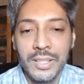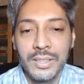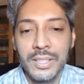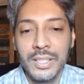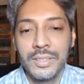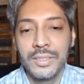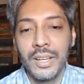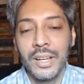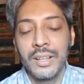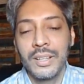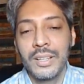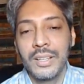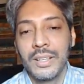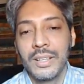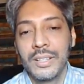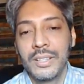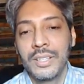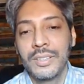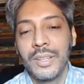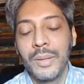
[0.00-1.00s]
these are
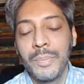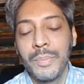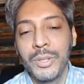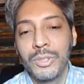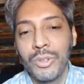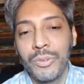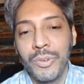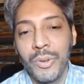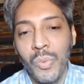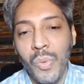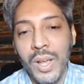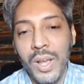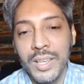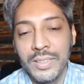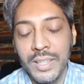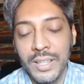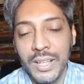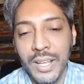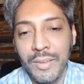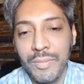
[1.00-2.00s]
bits of
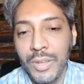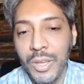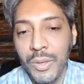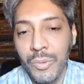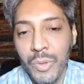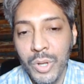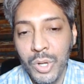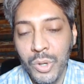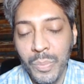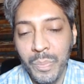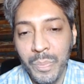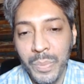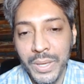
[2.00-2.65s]
advice that I've given to